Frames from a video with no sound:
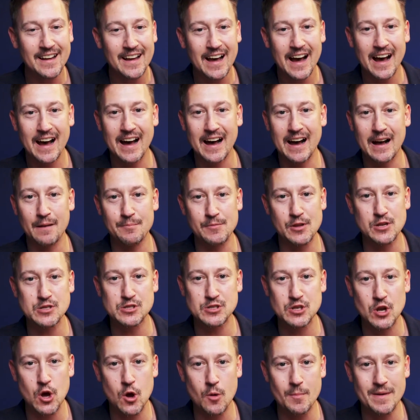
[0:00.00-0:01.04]
There's
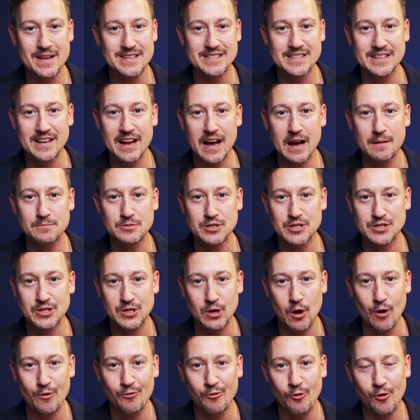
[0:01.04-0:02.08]
no messing up, just
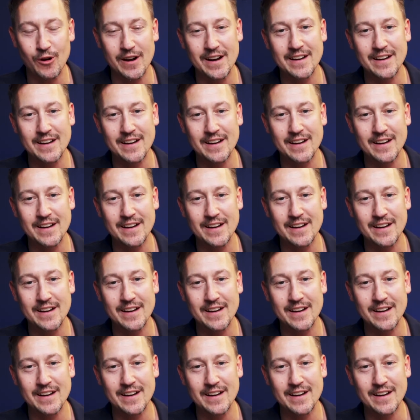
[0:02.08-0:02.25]
go for